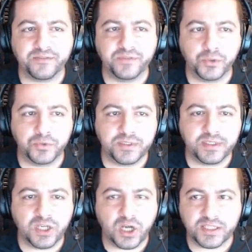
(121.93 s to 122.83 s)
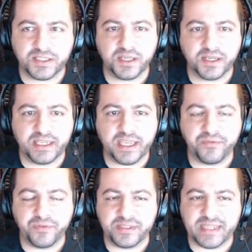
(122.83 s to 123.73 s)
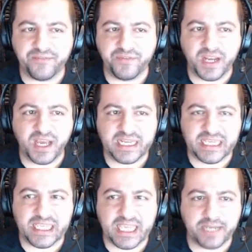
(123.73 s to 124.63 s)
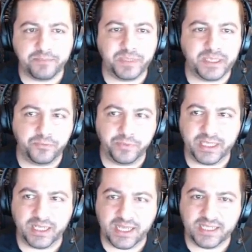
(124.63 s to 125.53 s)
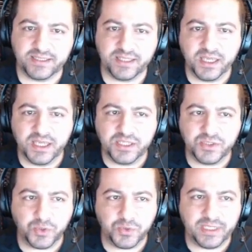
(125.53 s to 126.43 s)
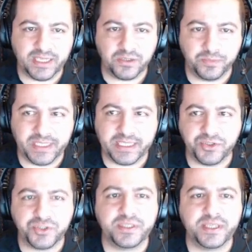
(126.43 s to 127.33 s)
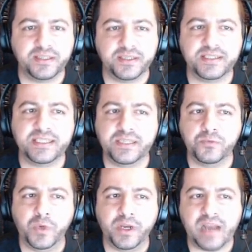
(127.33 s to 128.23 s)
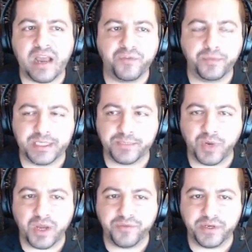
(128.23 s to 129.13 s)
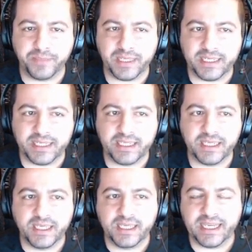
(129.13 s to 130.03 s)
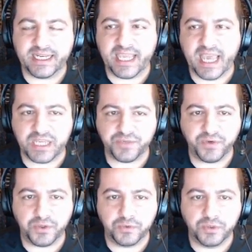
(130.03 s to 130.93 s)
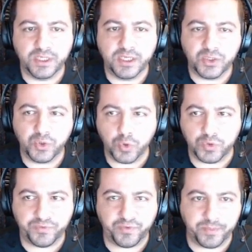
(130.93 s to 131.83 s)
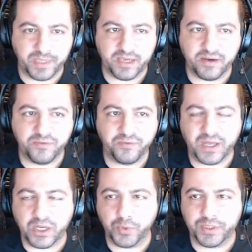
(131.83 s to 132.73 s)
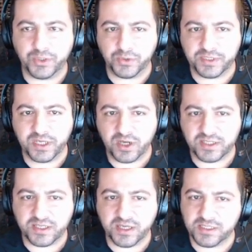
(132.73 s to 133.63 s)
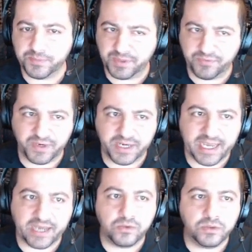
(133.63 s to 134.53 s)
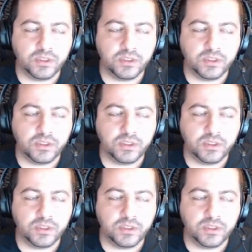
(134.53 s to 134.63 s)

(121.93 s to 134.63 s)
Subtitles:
of those cost-cutting efforts have not yet been realized, so it'll be interesting to see where Alphabet's profitability and cash flow goes from here following those cost cuts. But for now,